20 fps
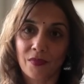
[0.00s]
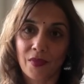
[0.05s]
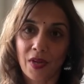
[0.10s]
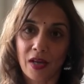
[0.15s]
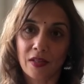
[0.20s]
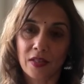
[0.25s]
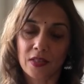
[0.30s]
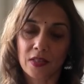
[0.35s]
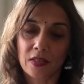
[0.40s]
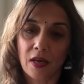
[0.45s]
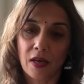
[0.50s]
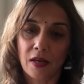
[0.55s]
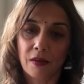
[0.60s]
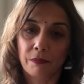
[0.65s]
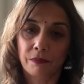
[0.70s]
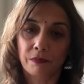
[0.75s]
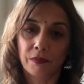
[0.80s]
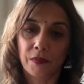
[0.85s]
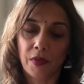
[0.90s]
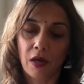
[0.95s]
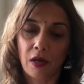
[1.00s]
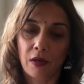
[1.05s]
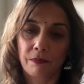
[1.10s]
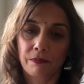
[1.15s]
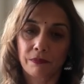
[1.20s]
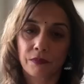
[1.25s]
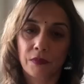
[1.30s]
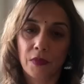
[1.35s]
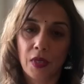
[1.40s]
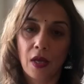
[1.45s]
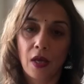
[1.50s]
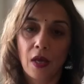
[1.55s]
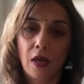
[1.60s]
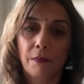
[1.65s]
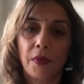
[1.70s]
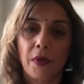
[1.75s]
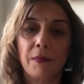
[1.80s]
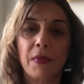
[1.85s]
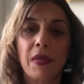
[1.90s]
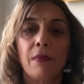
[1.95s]
at this time, yeah.
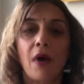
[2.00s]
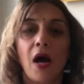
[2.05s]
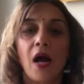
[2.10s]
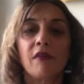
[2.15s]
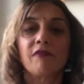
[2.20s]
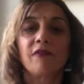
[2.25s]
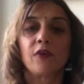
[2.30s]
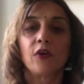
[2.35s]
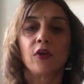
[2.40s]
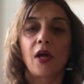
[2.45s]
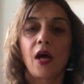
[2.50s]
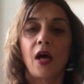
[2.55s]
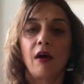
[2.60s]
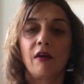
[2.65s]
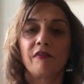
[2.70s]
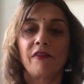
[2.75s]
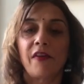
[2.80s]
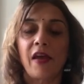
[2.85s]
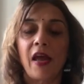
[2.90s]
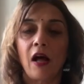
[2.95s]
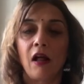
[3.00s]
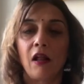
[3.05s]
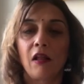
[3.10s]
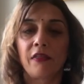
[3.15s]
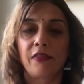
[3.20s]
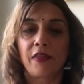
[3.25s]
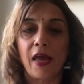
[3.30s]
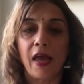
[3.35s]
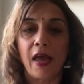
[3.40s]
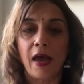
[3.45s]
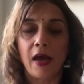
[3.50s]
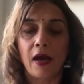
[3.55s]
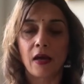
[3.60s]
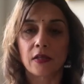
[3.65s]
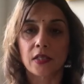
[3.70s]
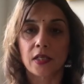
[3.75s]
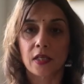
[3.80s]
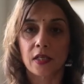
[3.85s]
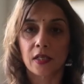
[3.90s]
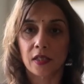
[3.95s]
But be mindful of health
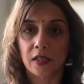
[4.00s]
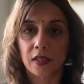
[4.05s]
and